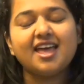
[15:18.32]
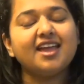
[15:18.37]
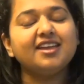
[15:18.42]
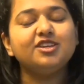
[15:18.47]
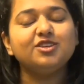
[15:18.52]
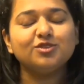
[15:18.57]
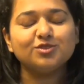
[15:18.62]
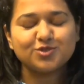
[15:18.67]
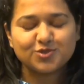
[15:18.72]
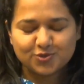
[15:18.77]

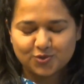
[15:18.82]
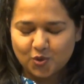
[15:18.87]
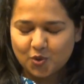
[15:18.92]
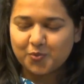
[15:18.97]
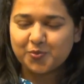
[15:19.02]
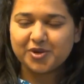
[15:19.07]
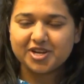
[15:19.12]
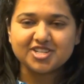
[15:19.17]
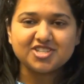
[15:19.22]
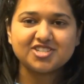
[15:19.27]
Thank you so
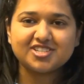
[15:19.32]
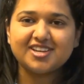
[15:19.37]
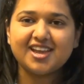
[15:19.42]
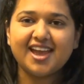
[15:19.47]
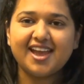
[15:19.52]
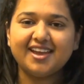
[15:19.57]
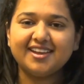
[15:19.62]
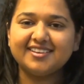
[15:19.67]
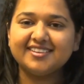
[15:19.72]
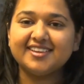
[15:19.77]
much.
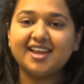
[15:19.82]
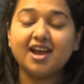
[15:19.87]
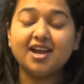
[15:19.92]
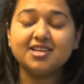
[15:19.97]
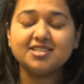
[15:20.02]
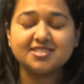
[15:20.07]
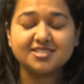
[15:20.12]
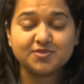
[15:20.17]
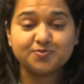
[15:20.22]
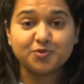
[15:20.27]
And
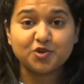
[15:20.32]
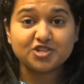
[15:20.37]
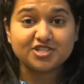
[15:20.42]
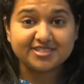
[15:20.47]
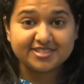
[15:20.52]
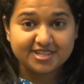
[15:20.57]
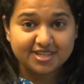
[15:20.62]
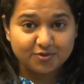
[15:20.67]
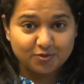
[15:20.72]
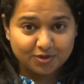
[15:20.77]
I just
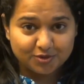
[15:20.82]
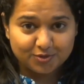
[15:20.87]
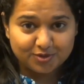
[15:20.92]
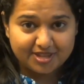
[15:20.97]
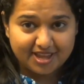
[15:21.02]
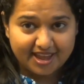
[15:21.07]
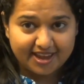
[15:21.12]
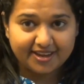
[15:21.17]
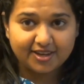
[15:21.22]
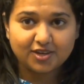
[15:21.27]
personally want to
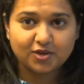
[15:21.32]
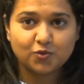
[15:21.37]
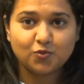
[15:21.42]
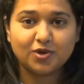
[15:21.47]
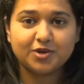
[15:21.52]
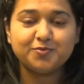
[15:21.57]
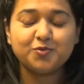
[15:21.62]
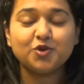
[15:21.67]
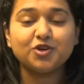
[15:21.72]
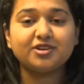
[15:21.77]
thank
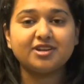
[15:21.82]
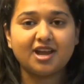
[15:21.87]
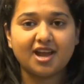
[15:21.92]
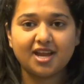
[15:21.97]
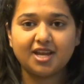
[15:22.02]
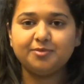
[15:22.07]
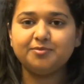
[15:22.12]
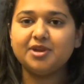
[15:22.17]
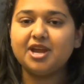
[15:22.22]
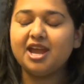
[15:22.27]
one more
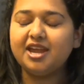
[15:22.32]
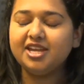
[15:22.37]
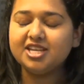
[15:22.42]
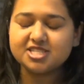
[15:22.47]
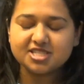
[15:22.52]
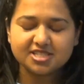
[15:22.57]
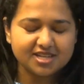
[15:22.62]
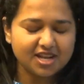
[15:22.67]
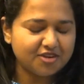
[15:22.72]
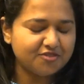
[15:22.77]
time
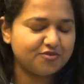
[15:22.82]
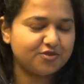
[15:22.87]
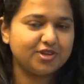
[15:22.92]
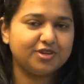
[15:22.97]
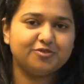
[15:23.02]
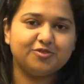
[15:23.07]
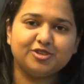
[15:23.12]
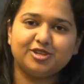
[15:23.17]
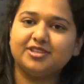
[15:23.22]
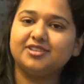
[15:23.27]
each and
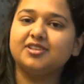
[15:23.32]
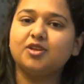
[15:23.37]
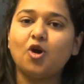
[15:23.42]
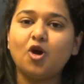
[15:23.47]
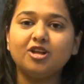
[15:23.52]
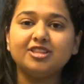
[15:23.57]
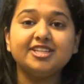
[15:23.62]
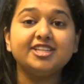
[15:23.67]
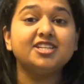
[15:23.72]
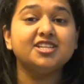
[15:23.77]
everyone,
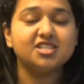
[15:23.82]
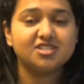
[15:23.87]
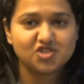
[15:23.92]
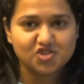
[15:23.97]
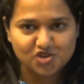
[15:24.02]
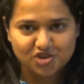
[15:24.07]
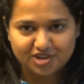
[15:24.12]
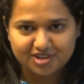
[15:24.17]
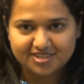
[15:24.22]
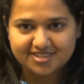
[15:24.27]
all the
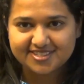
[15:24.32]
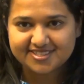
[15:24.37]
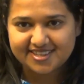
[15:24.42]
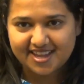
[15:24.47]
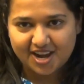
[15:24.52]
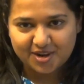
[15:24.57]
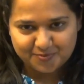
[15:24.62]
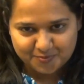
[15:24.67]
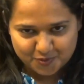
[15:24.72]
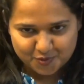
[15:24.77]
teachers
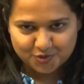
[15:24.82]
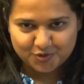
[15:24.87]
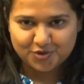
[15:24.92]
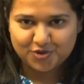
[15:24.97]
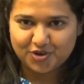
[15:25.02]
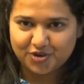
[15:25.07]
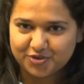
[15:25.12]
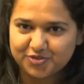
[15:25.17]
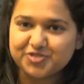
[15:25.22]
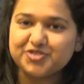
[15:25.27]
at
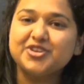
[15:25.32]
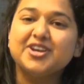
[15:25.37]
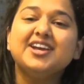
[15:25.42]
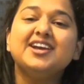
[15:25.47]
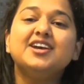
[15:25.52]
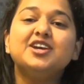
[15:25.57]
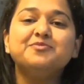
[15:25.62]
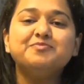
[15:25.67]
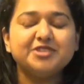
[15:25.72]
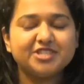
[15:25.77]
Portnov,
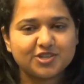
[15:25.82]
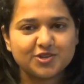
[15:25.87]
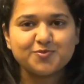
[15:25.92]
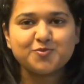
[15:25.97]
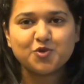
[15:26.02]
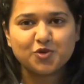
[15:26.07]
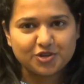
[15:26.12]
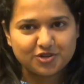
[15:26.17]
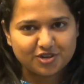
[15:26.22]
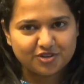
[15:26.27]
Mr.
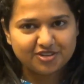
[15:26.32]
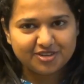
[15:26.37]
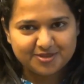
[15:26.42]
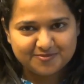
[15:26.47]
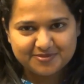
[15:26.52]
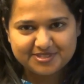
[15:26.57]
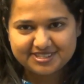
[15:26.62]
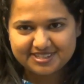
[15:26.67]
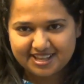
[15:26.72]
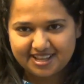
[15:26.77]
Portnov
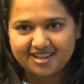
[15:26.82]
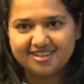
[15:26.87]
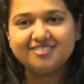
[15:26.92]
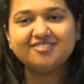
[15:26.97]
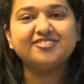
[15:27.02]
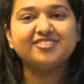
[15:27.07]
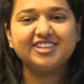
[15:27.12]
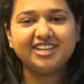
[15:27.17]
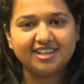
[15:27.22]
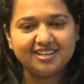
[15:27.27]

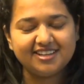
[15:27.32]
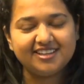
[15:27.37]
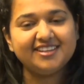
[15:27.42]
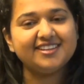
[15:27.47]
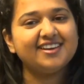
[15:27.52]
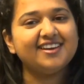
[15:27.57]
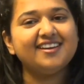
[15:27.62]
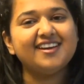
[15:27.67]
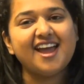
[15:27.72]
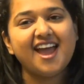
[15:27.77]
himself,
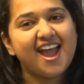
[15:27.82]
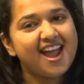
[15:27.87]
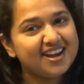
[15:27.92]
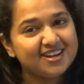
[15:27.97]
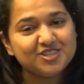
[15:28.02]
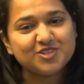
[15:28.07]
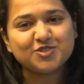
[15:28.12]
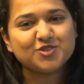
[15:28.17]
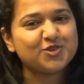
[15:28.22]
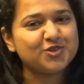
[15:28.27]
Galina
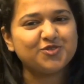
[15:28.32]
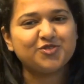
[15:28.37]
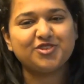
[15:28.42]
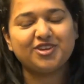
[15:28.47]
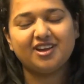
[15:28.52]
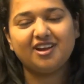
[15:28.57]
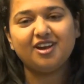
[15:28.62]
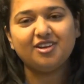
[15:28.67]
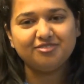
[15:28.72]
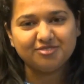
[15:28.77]
and
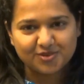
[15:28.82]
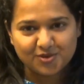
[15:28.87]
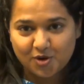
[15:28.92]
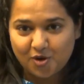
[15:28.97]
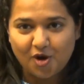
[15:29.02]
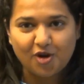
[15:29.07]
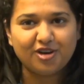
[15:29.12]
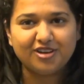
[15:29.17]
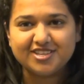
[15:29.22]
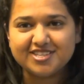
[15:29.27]
Sophia, of
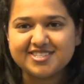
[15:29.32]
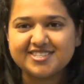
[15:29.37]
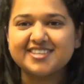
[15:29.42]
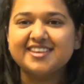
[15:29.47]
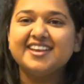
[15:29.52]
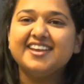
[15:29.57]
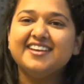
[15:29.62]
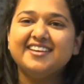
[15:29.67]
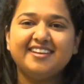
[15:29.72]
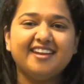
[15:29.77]
course,
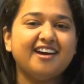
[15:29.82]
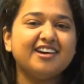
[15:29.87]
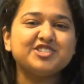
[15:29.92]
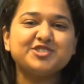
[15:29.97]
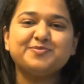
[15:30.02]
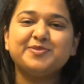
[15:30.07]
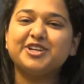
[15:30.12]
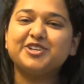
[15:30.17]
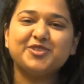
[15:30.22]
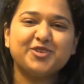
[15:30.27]

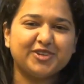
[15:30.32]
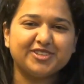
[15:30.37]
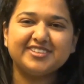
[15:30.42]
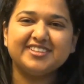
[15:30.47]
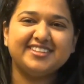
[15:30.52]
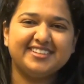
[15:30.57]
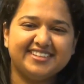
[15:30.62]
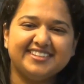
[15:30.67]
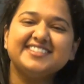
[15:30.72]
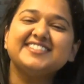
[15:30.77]
last but not
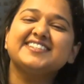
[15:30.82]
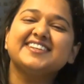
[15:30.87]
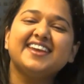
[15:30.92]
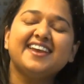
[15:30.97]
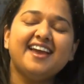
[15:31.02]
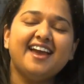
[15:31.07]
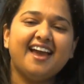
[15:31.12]
the least.